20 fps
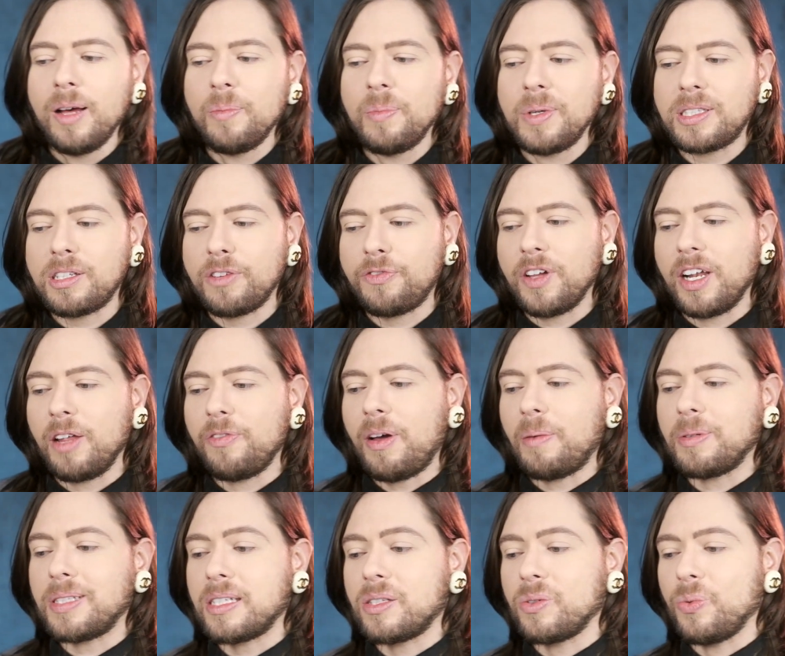Mr. Philip
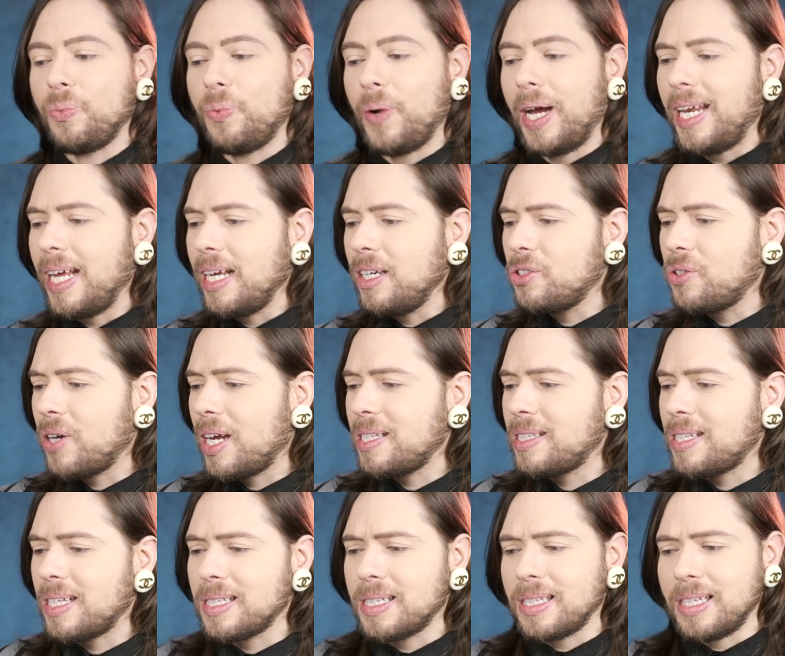Hobbs says, wedding
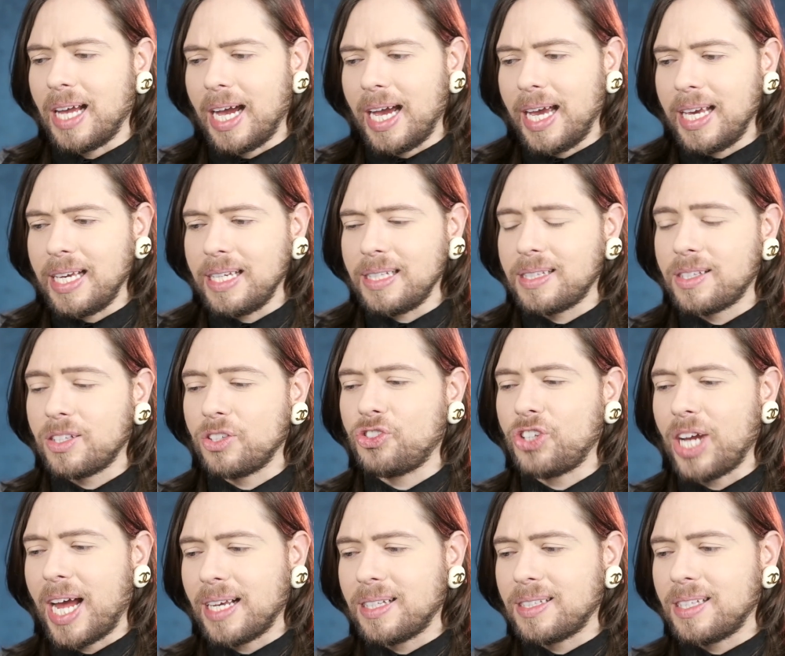dress is nice.
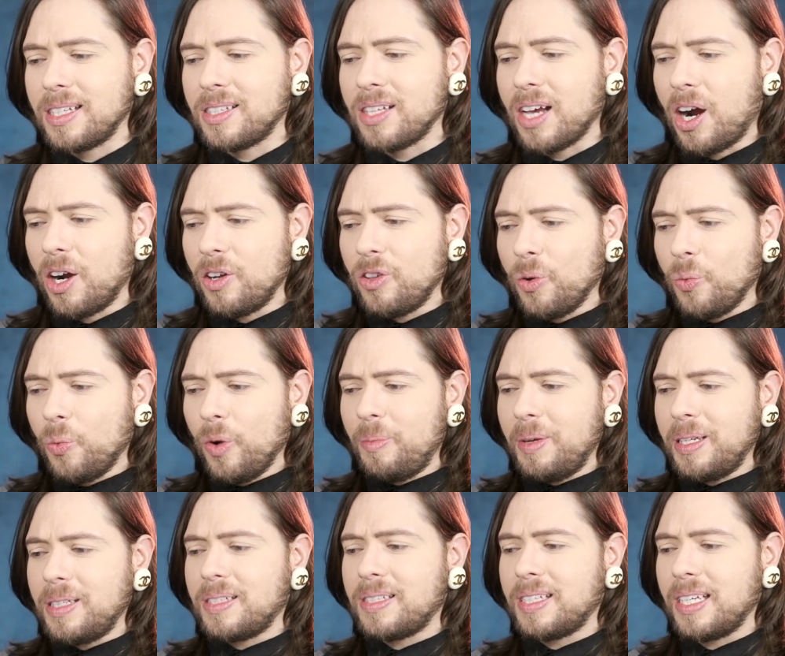Jack says, are the
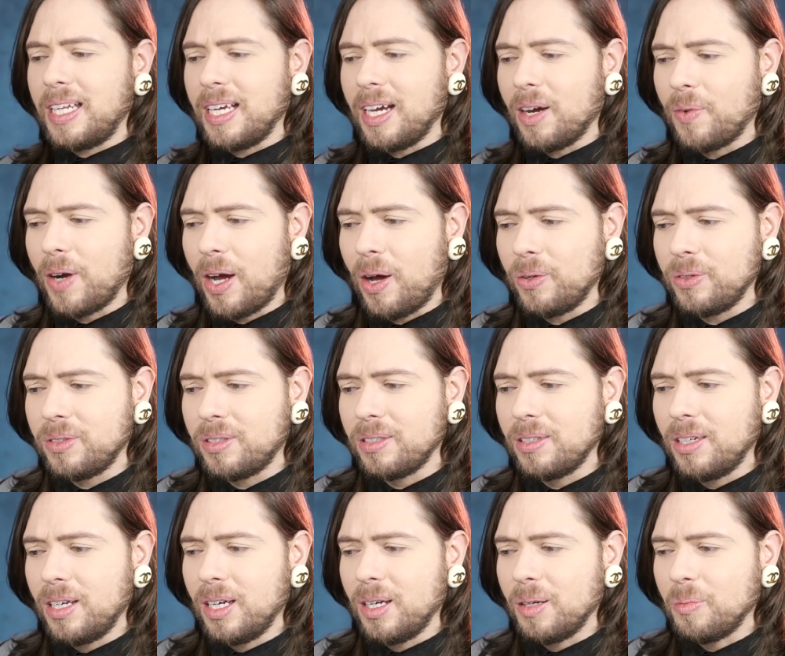women sitting around
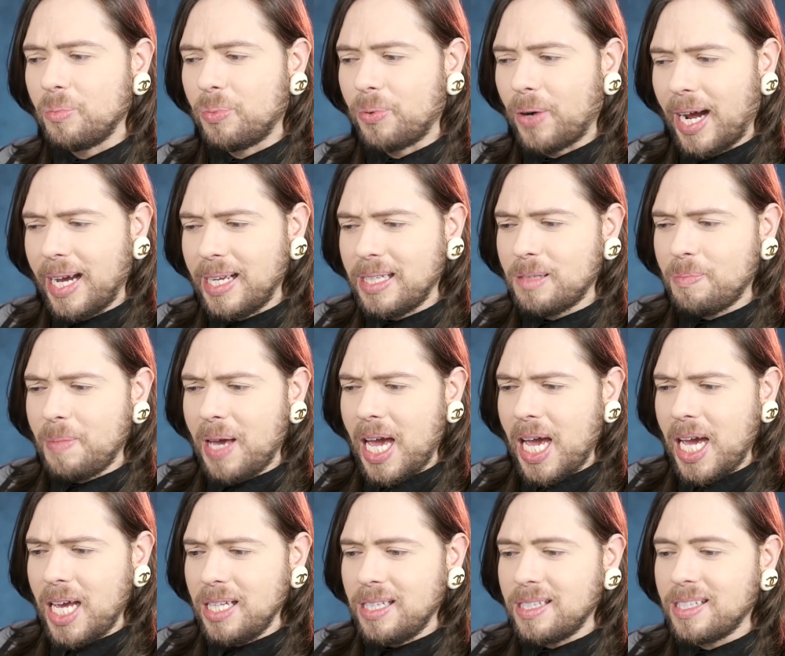
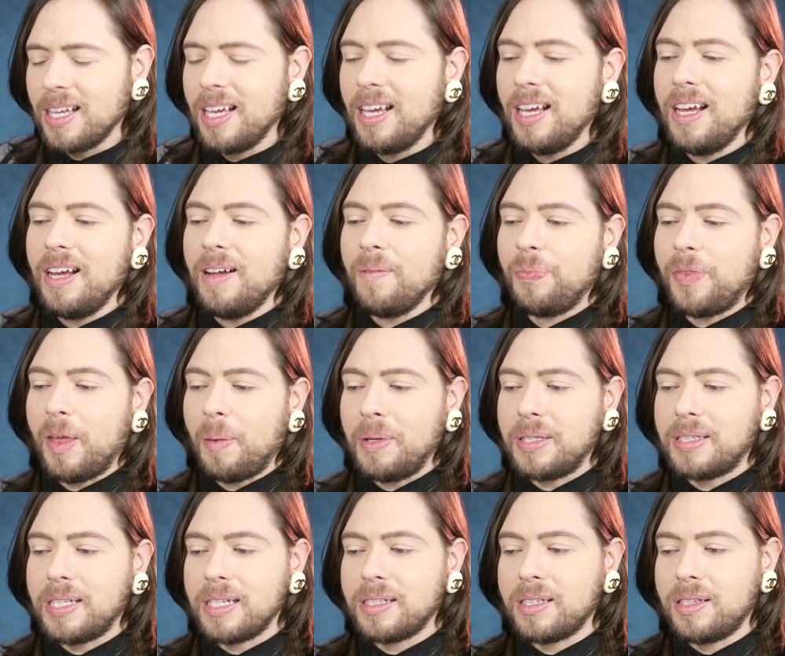bridesmaids? Debbie
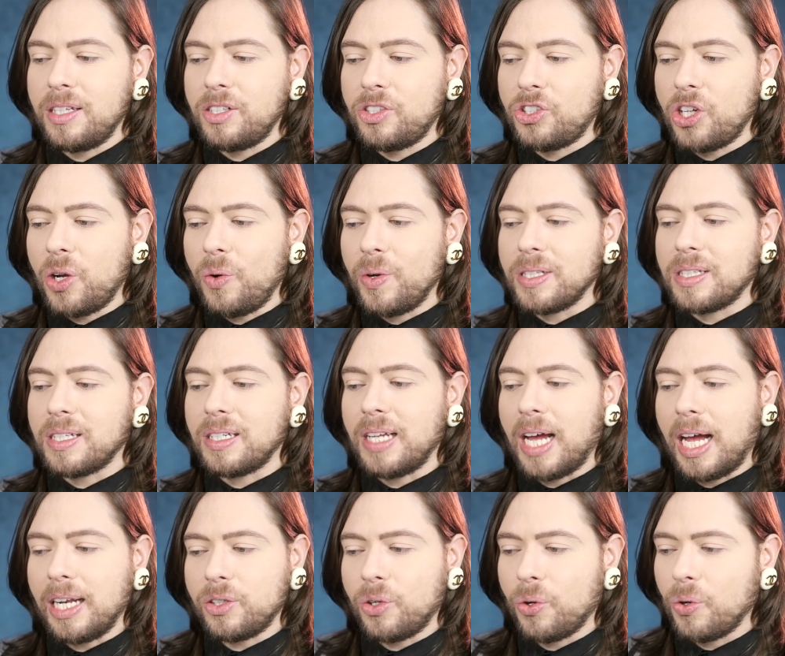says, this show is
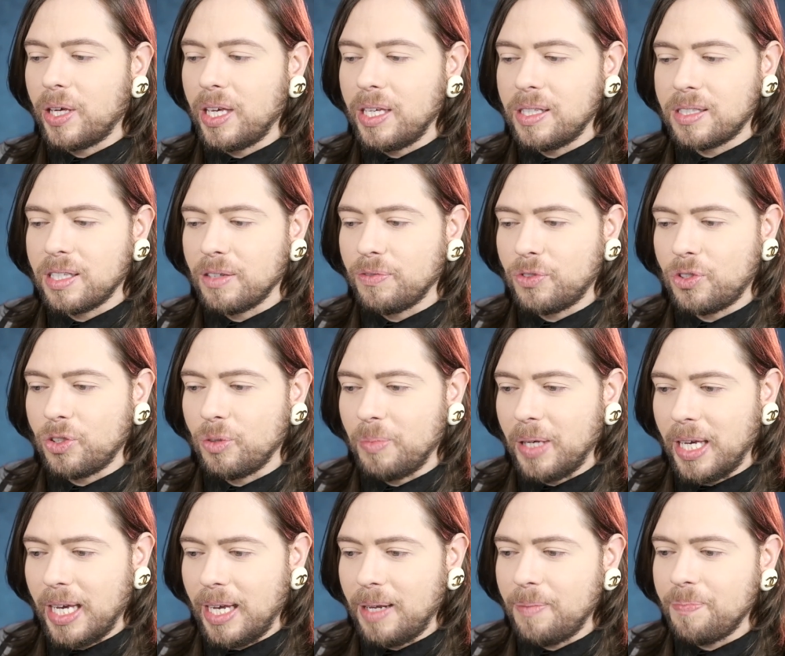not cohesive to
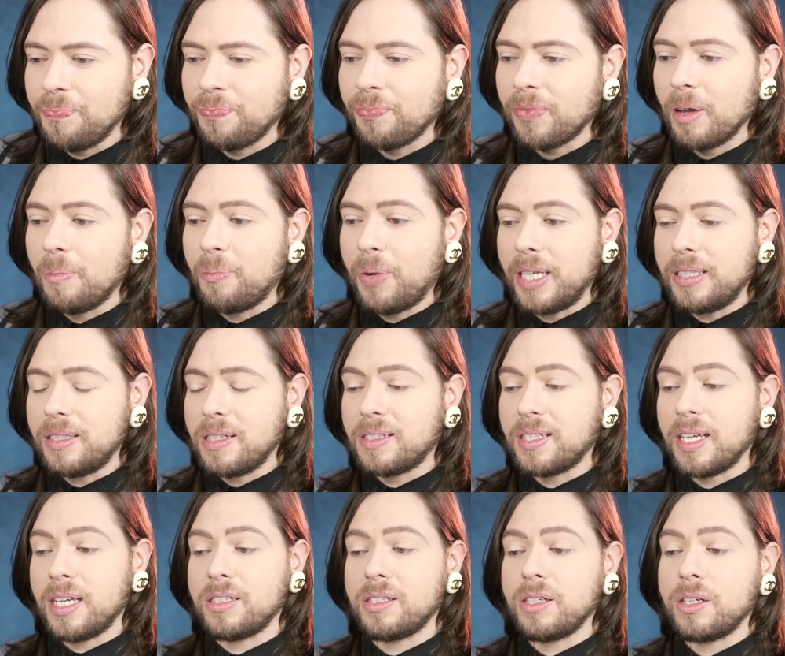me. Brandon
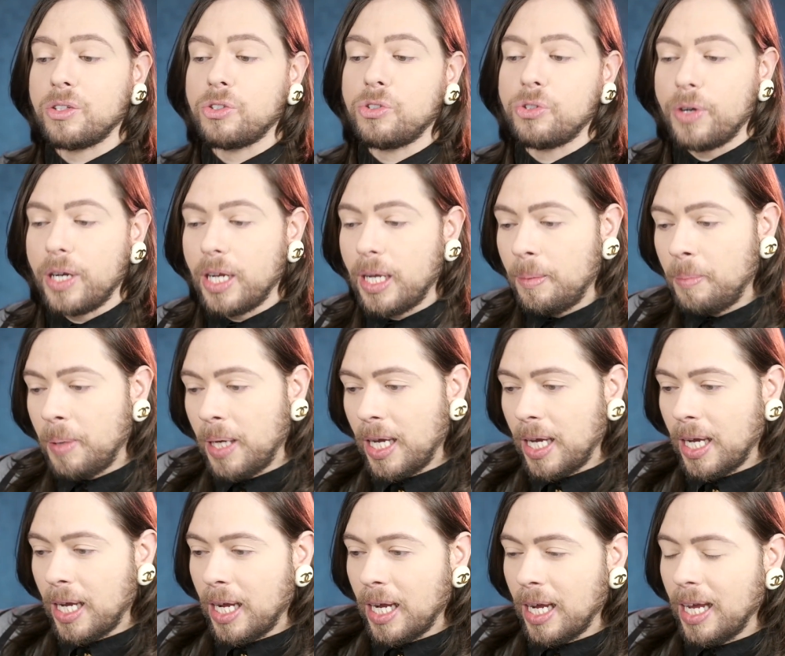says,
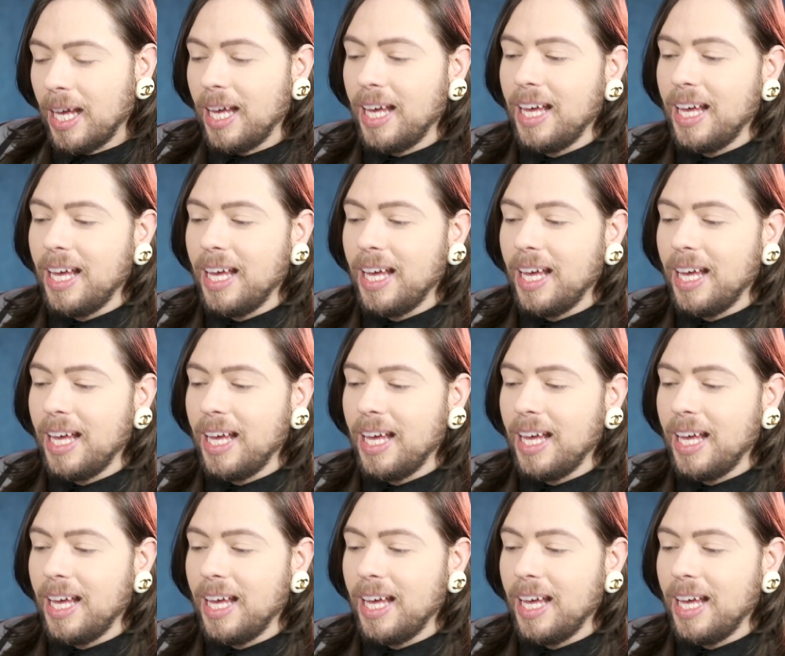dreamy.